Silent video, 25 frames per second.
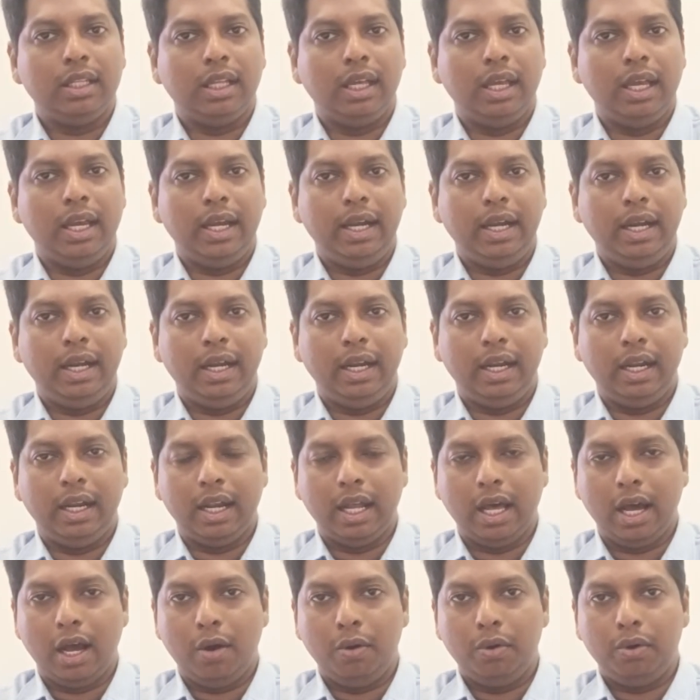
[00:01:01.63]
and
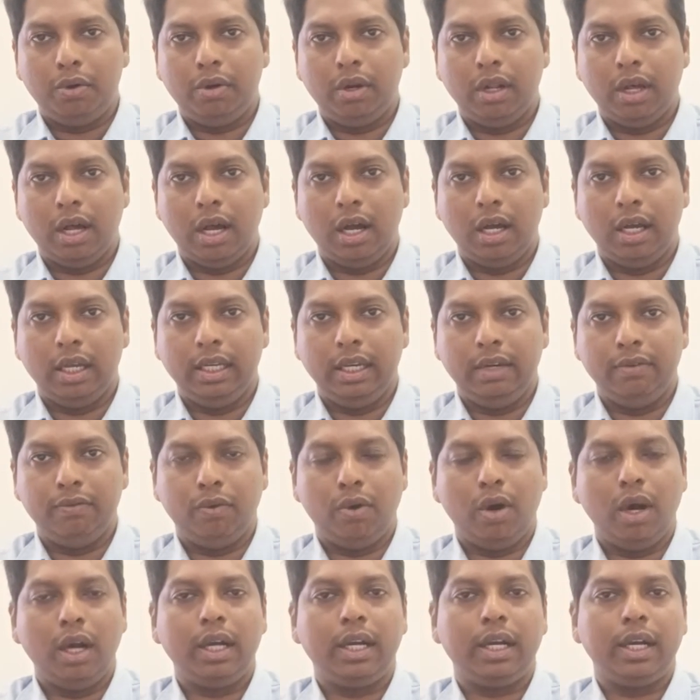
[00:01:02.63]
how in
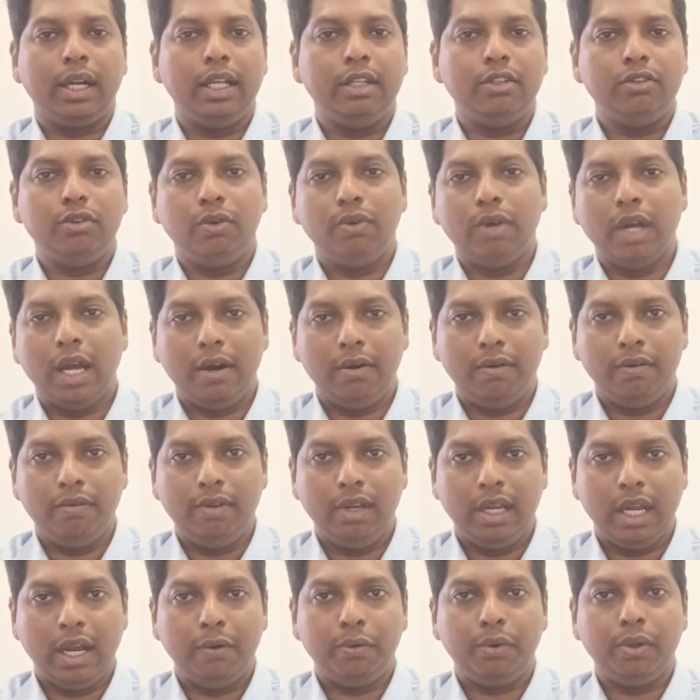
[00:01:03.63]
what range
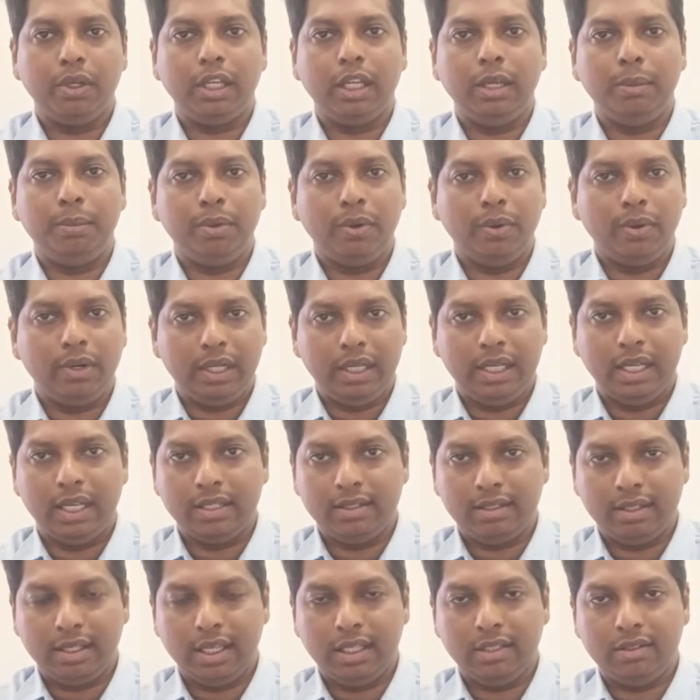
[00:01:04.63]
we have to keep your
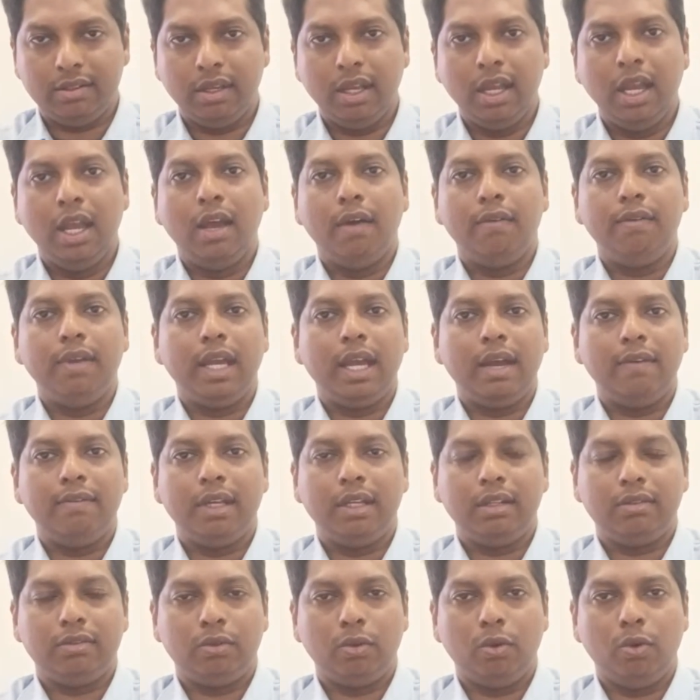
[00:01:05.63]
TSH. We have
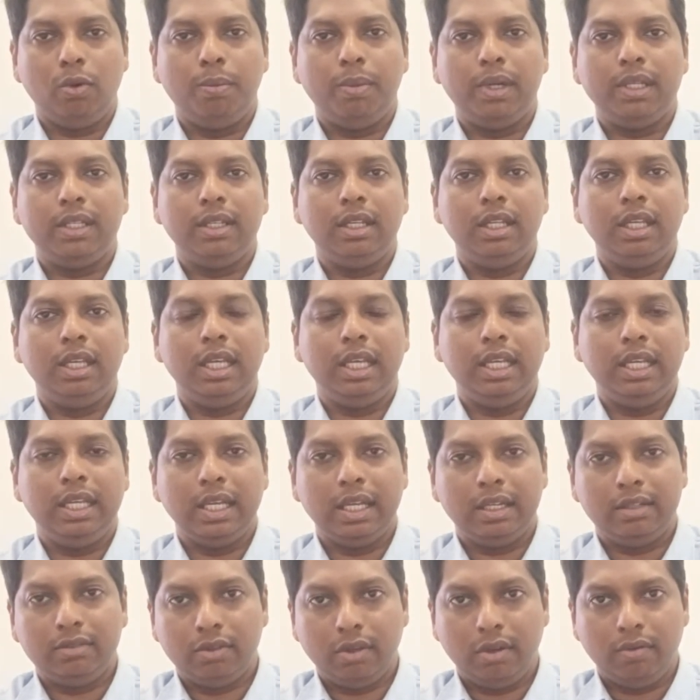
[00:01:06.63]
so many
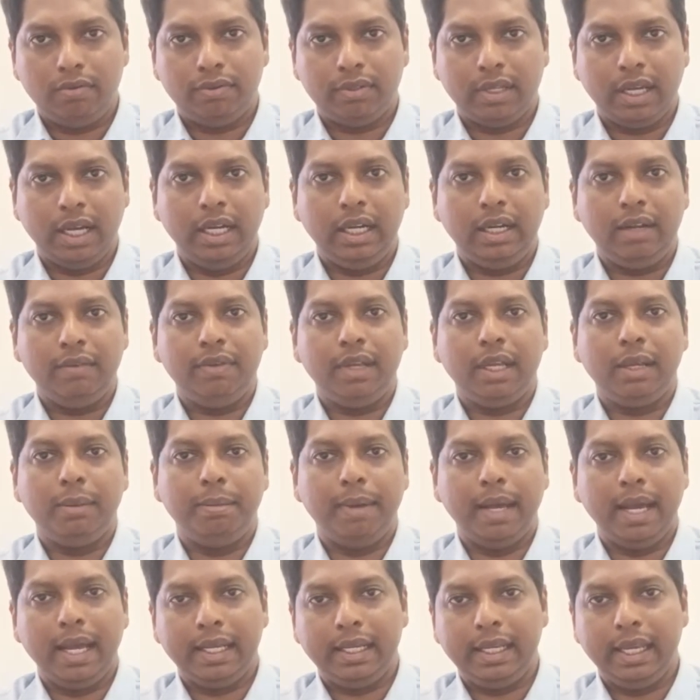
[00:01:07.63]
years of scientific
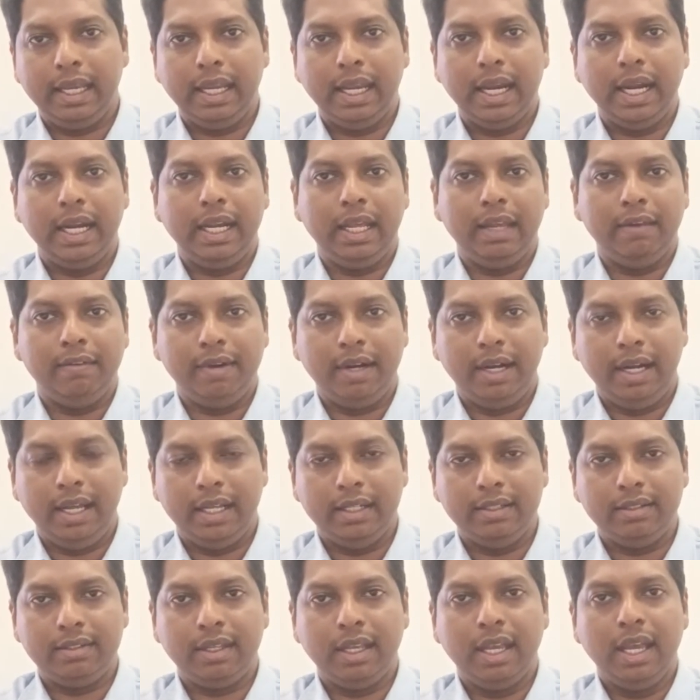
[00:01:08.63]
backing and
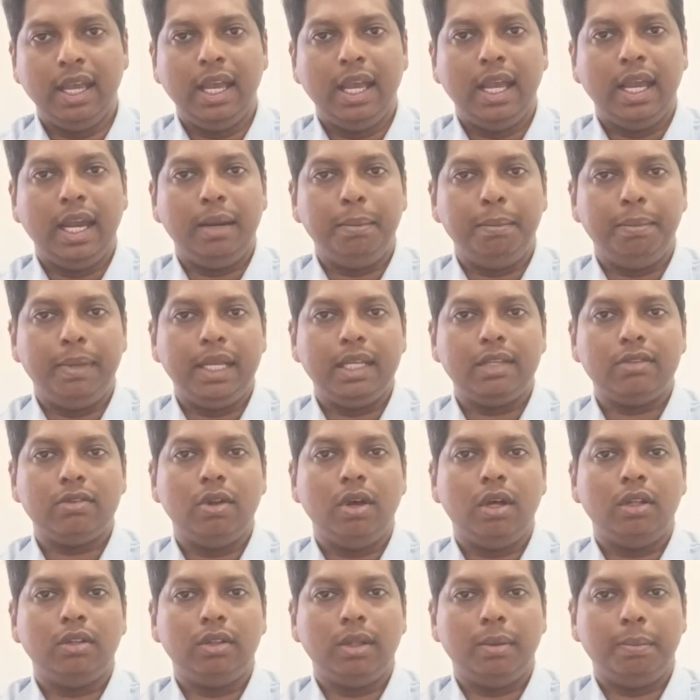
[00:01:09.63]
evidence, and based
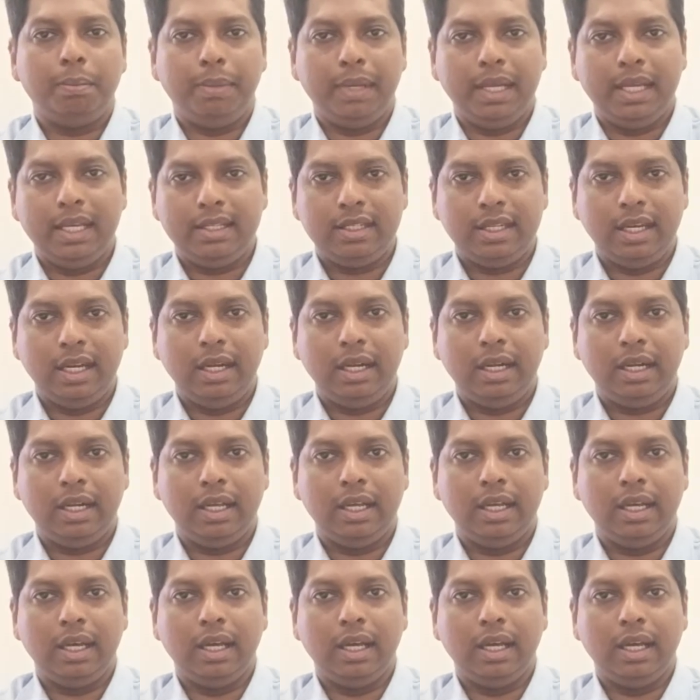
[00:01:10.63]
on the patient